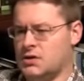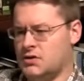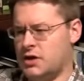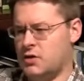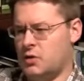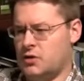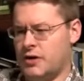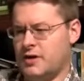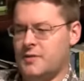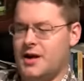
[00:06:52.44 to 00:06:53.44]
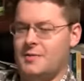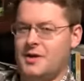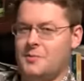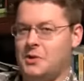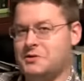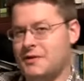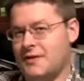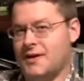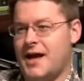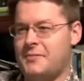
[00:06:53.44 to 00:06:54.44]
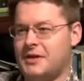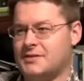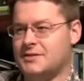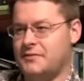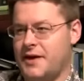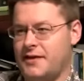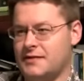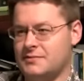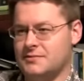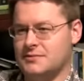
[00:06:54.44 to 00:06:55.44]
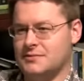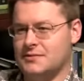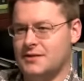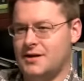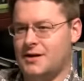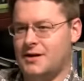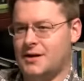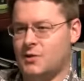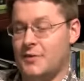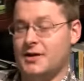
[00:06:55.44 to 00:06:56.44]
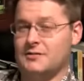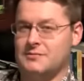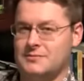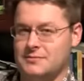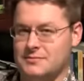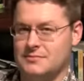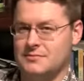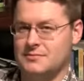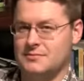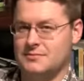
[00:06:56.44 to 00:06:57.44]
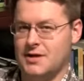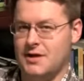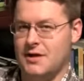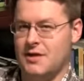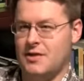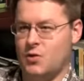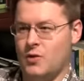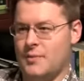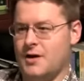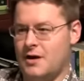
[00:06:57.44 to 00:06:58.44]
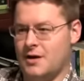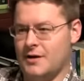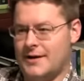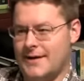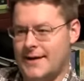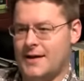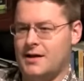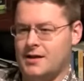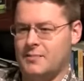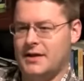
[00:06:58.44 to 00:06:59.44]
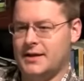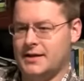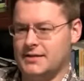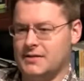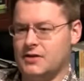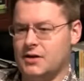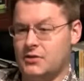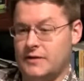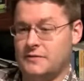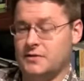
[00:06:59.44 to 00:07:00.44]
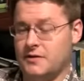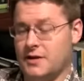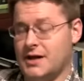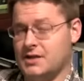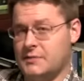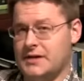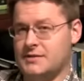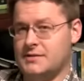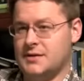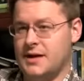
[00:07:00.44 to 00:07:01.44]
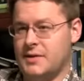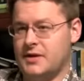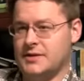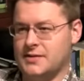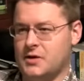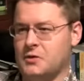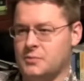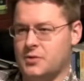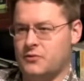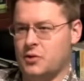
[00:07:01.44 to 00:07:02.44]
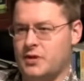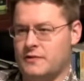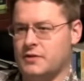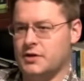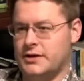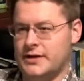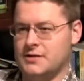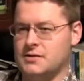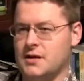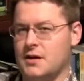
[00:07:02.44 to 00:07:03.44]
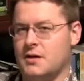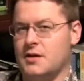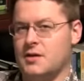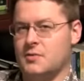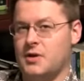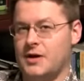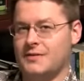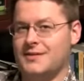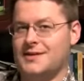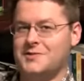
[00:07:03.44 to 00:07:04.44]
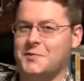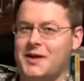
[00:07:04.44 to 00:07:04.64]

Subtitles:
So, according to Muhammad, most of the inhabitants of hell are women. The women are in hell because they're ungrateful to their husbands and because they don't perform enough good deeds. But this